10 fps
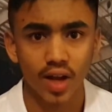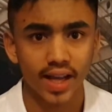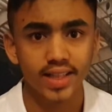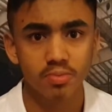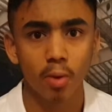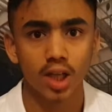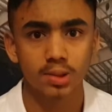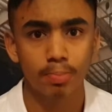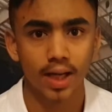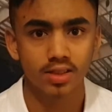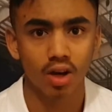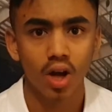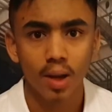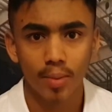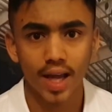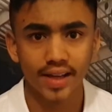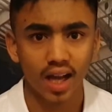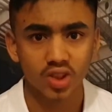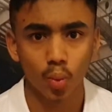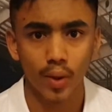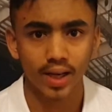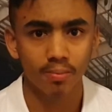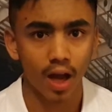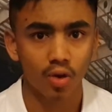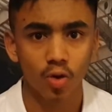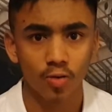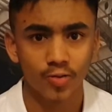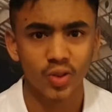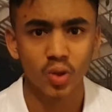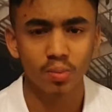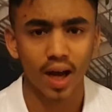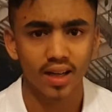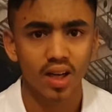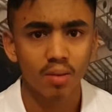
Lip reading: He's much better playing as a wing back or a full back,